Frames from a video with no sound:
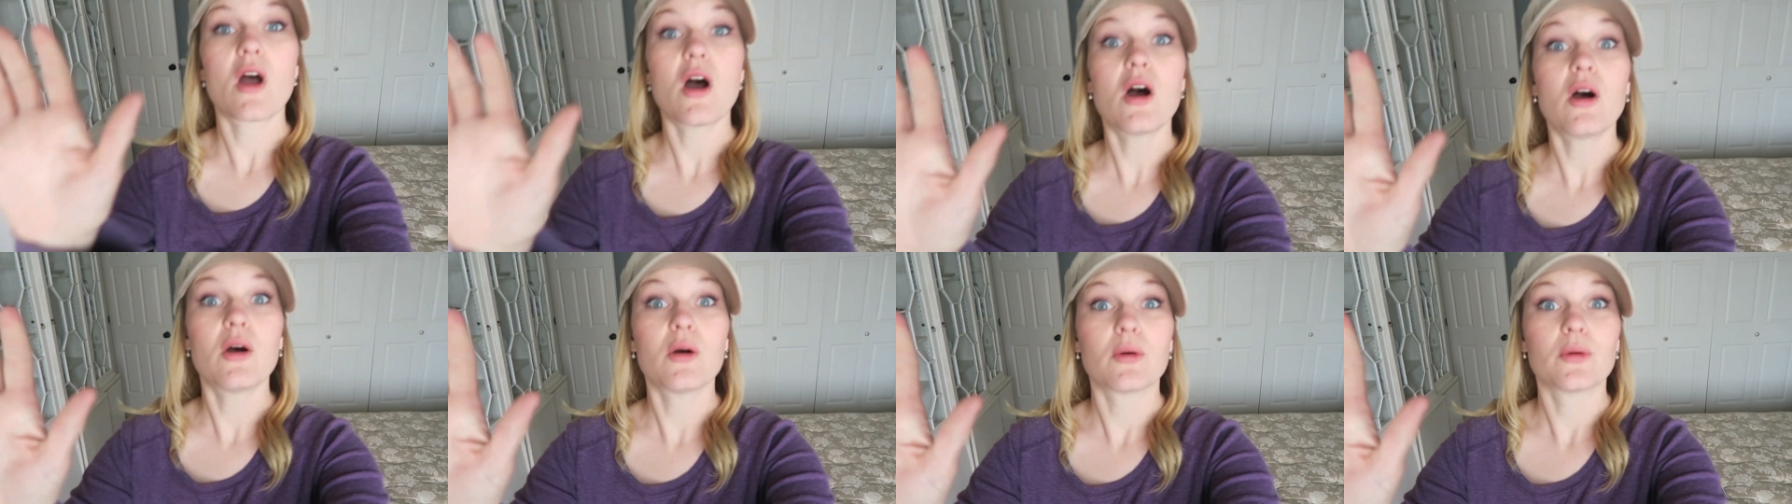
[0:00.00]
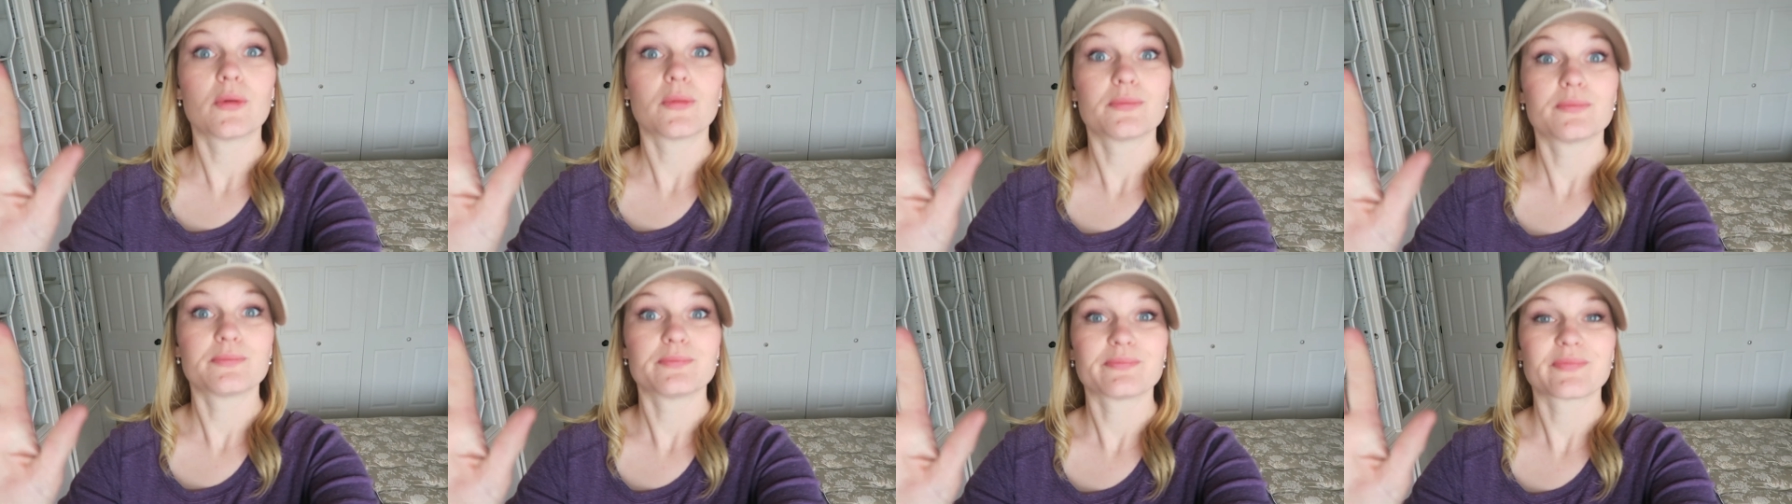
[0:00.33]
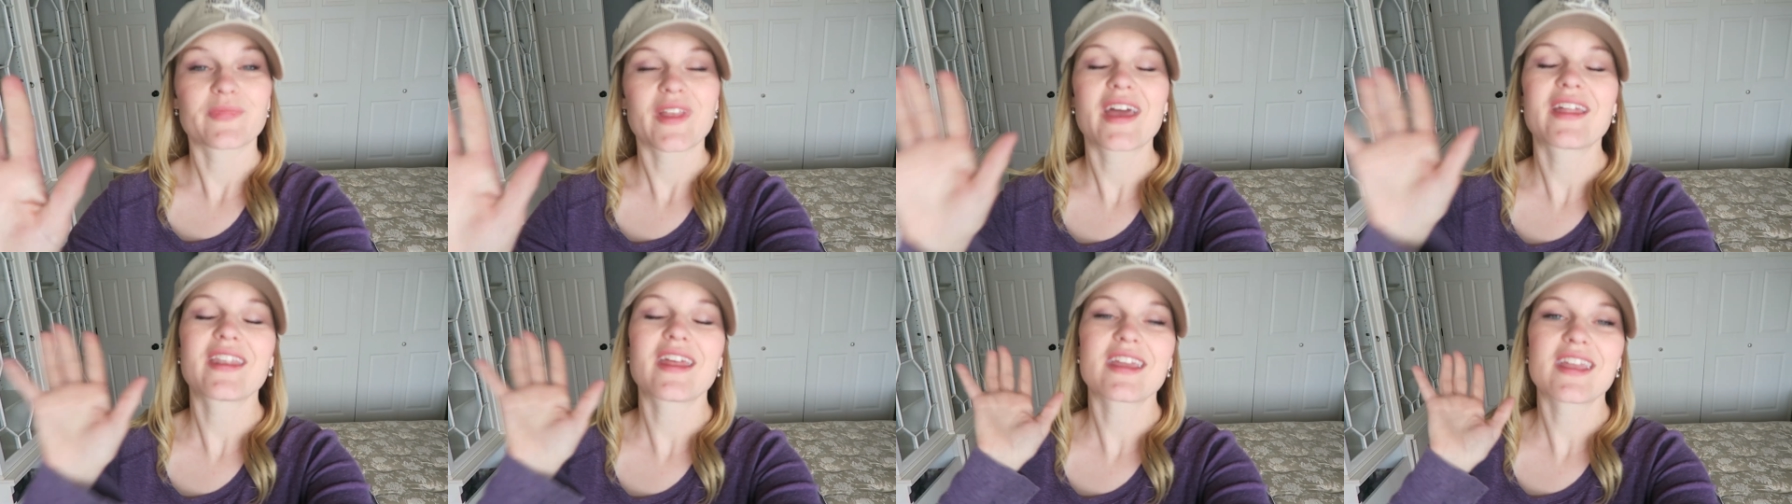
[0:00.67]
Oh,
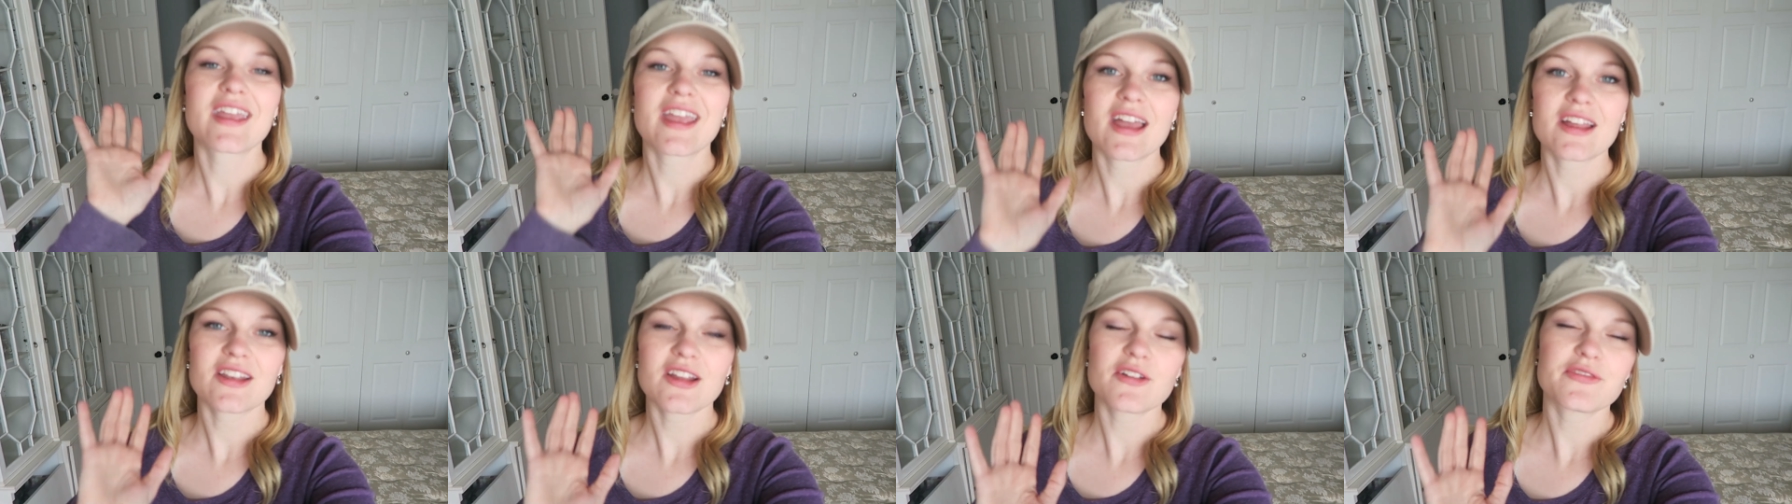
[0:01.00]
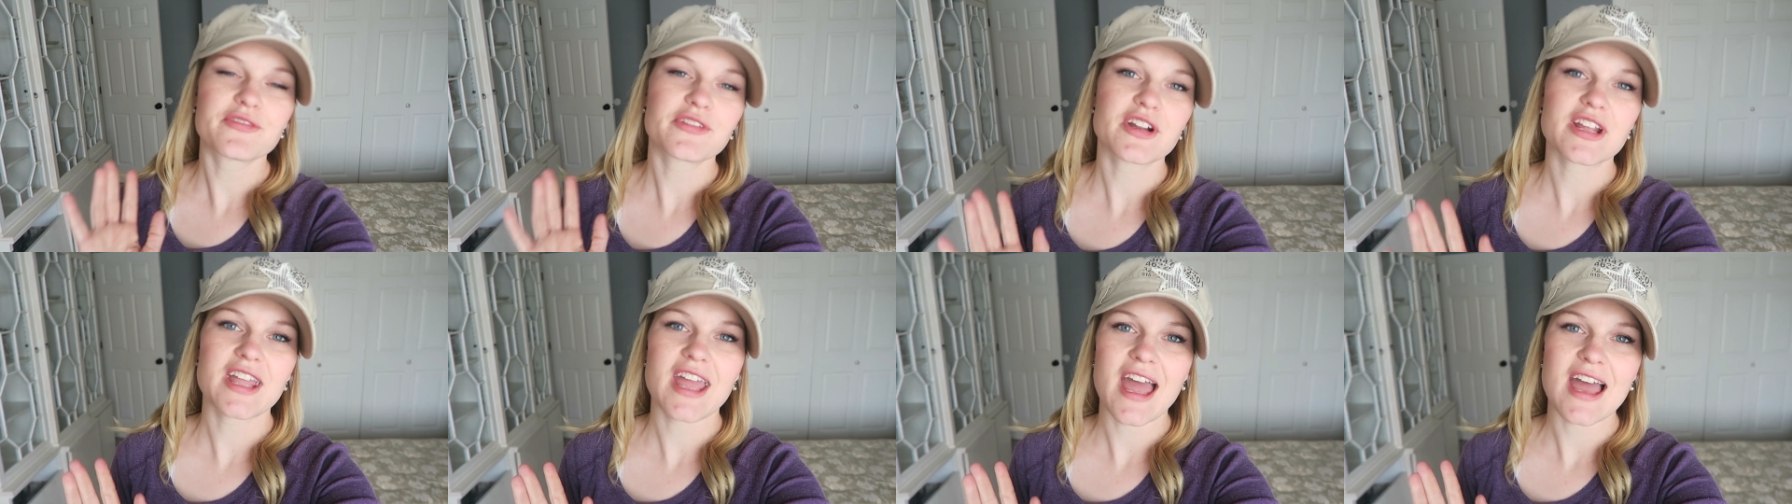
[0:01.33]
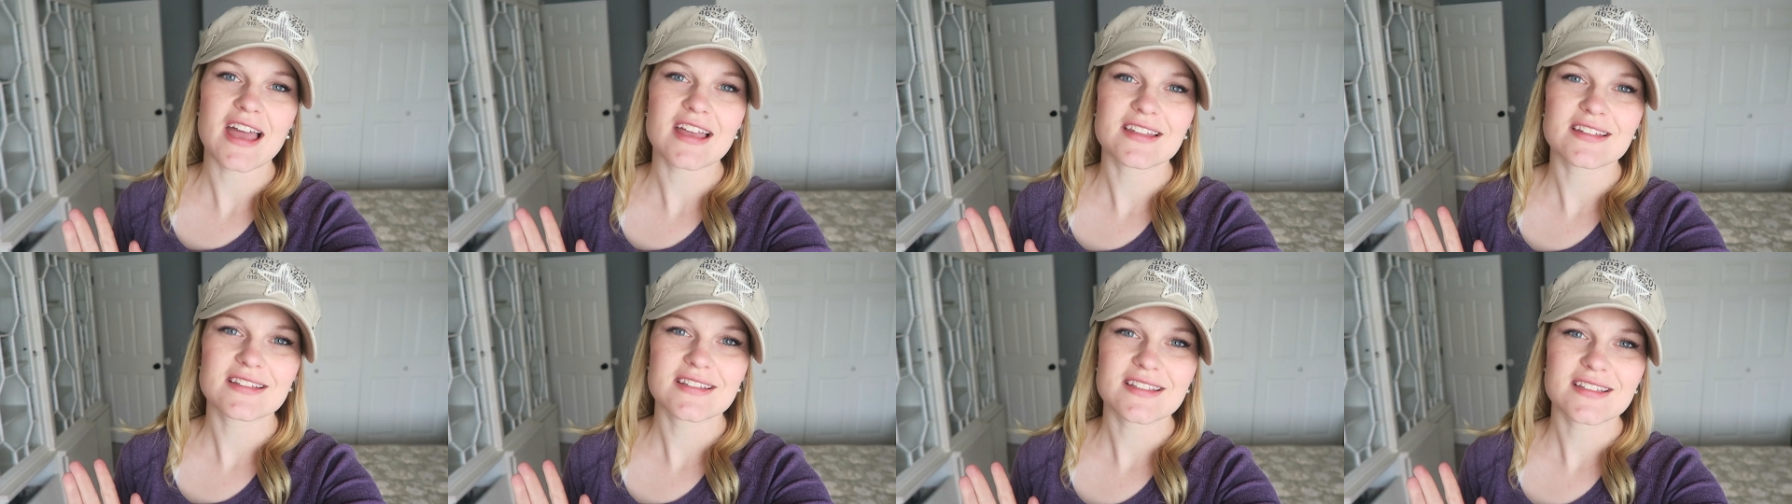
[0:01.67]
and I cannot
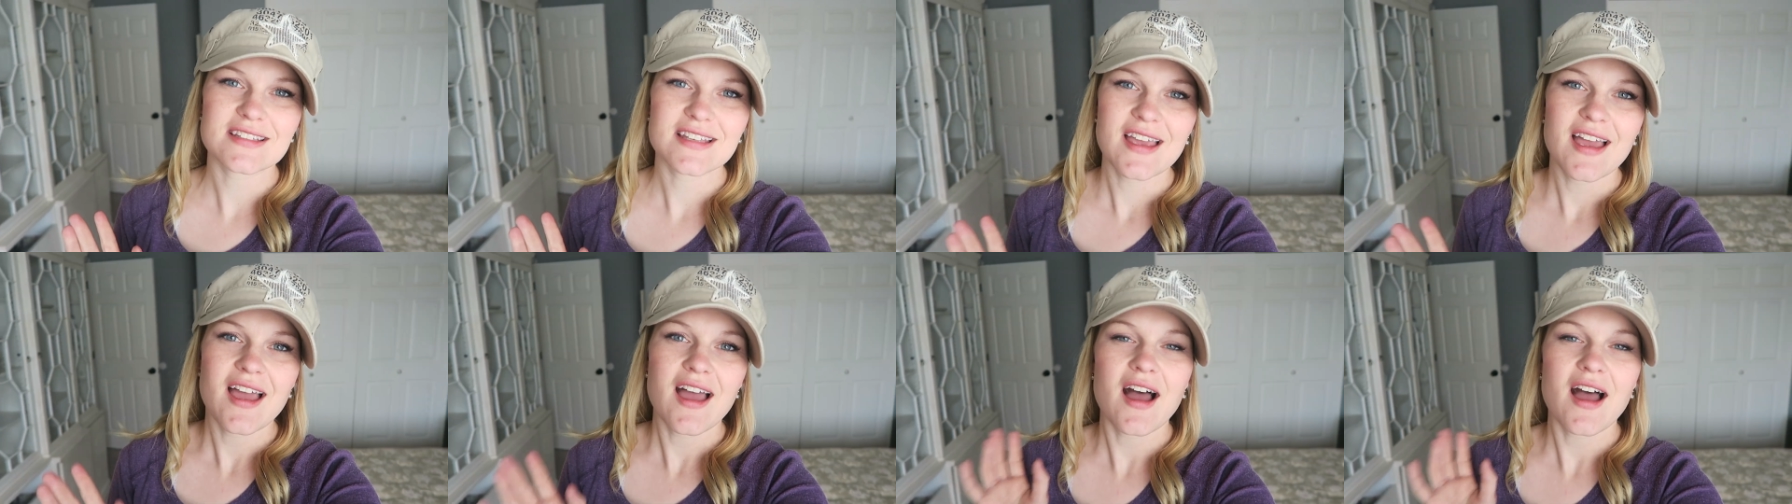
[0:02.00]
forget,